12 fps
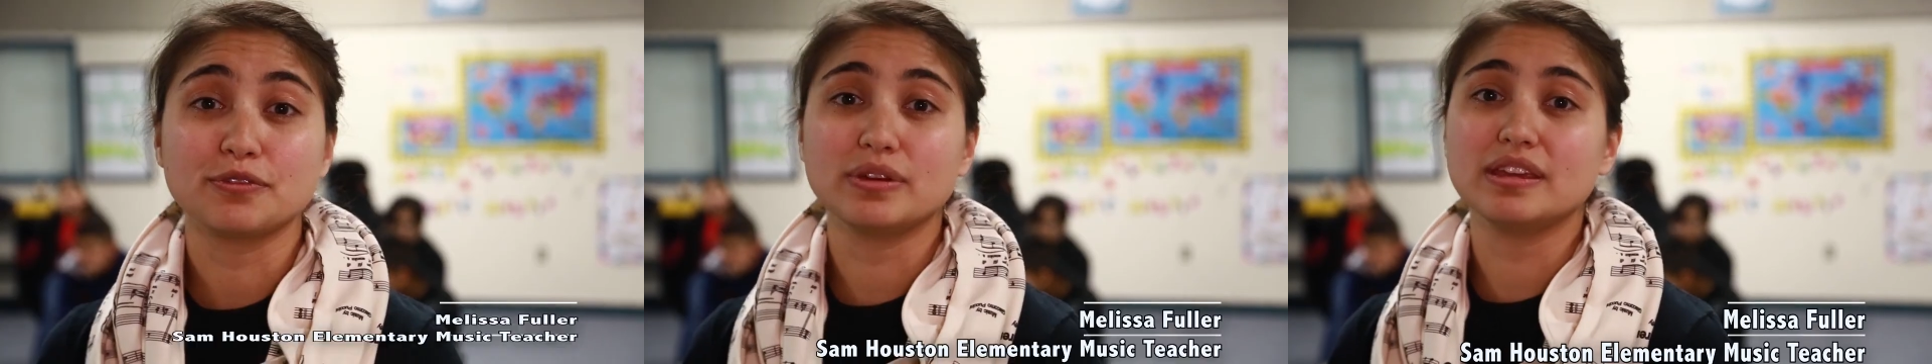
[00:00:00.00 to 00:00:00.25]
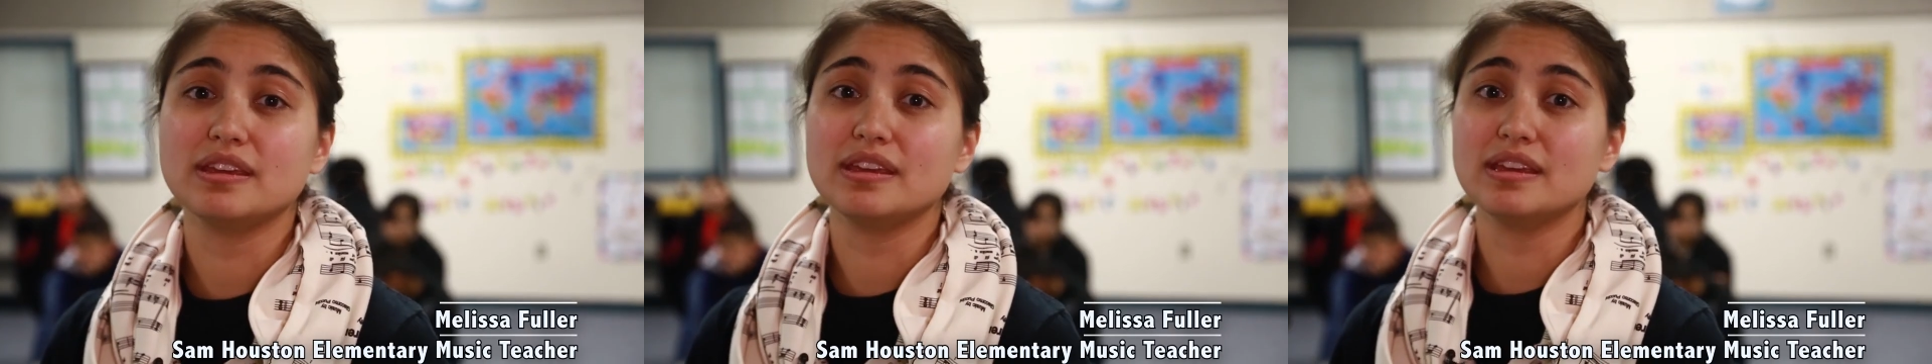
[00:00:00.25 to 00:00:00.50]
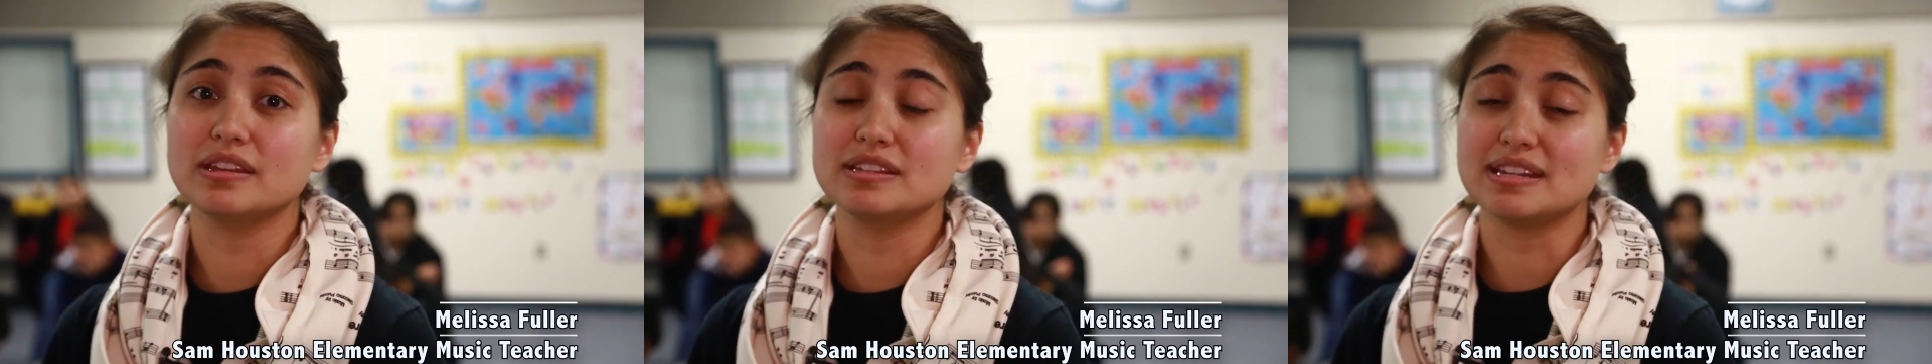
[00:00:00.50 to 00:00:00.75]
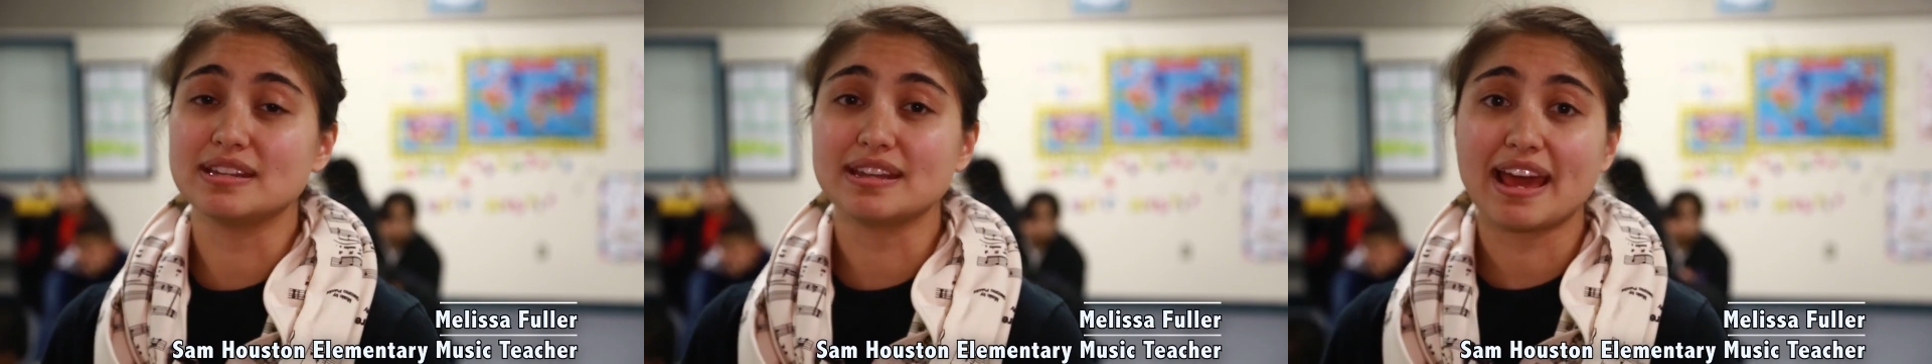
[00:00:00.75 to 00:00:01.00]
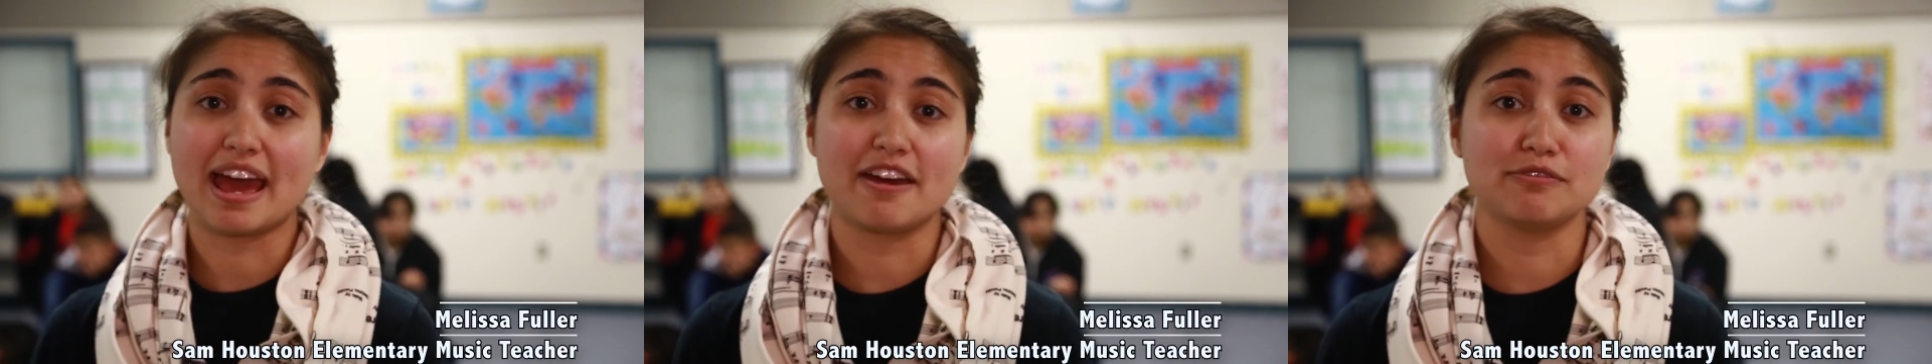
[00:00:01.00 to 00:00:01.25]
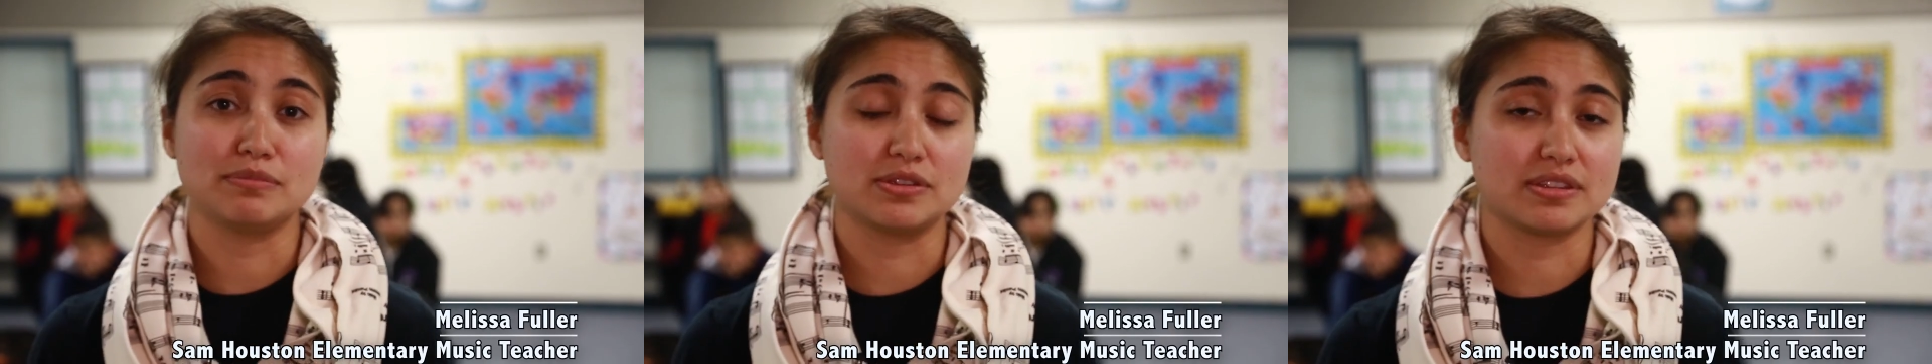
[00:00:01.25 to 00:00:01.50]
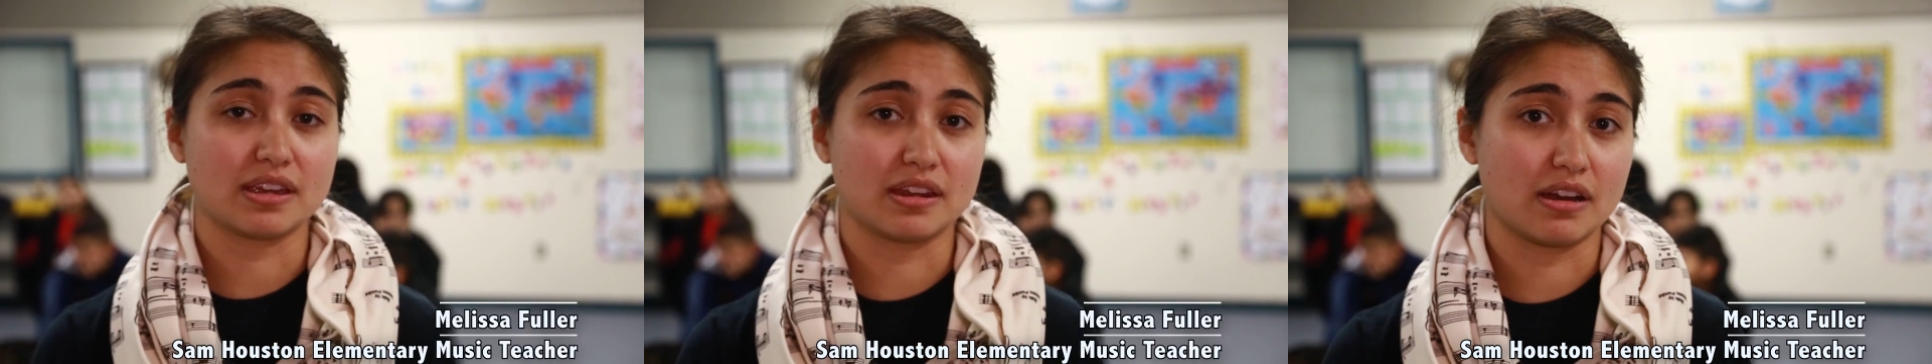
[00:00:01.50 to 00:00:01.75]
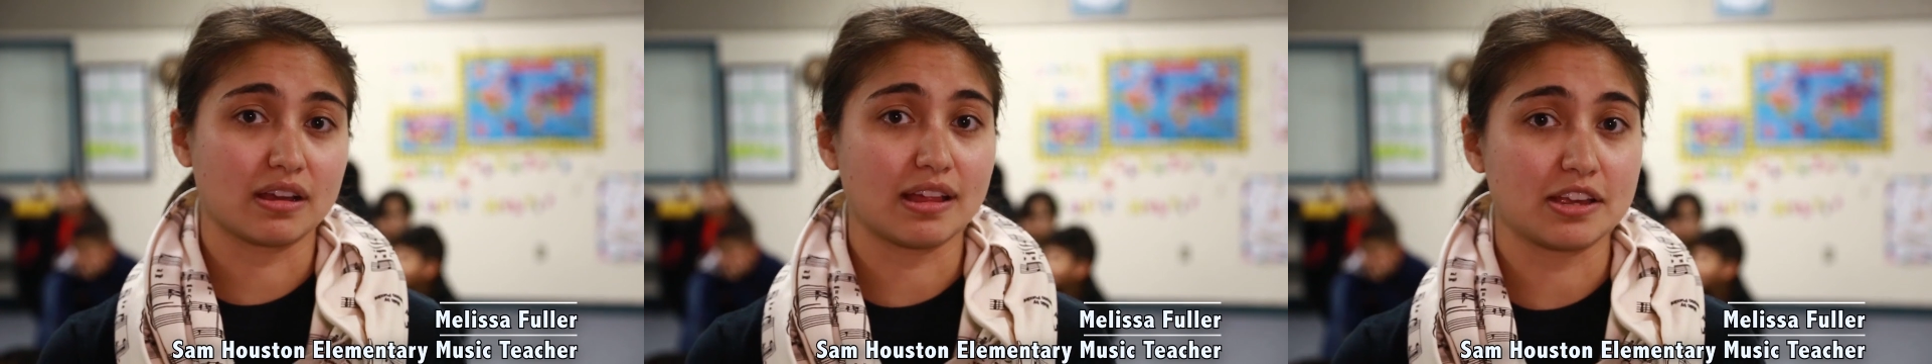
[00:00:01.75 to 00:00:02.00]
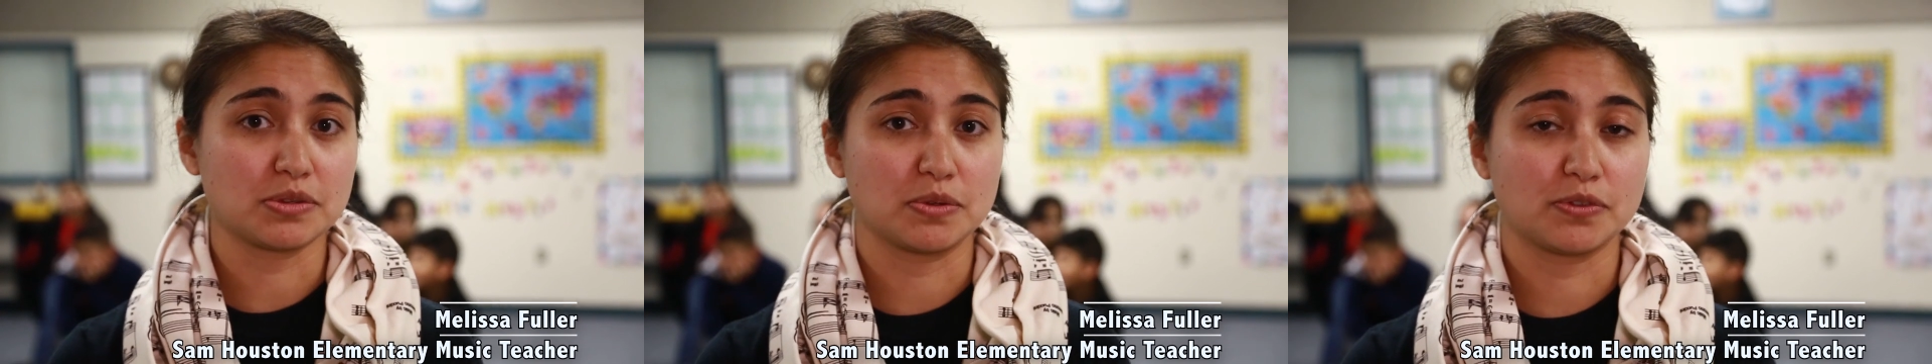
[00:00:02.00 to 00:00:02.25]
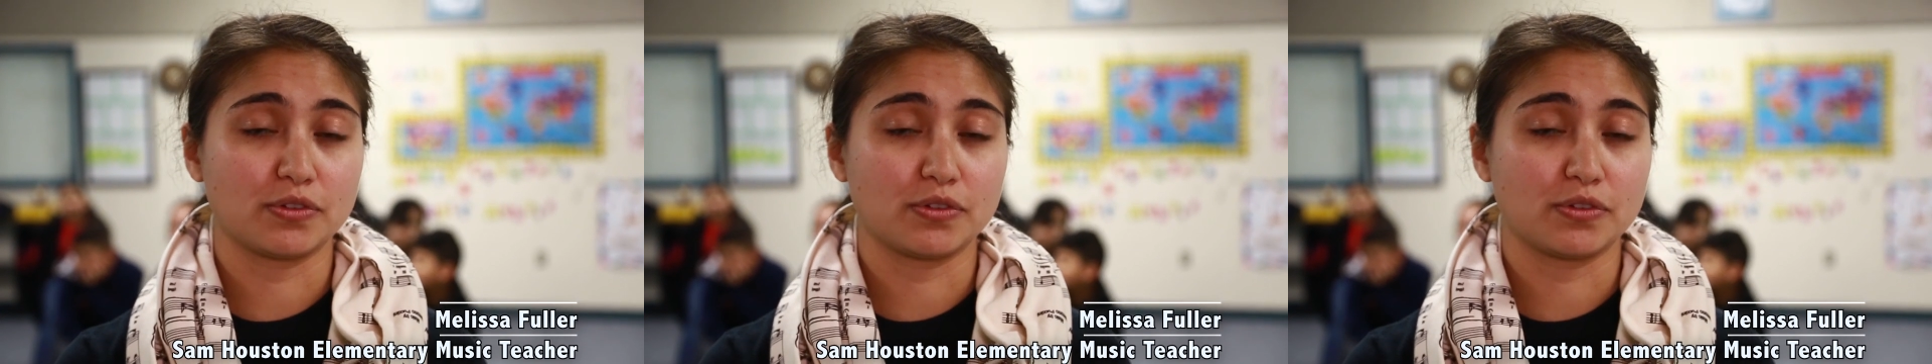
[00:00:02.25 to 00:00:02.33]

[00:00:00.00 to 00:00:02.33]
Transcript: If we didn't have music in our classrooms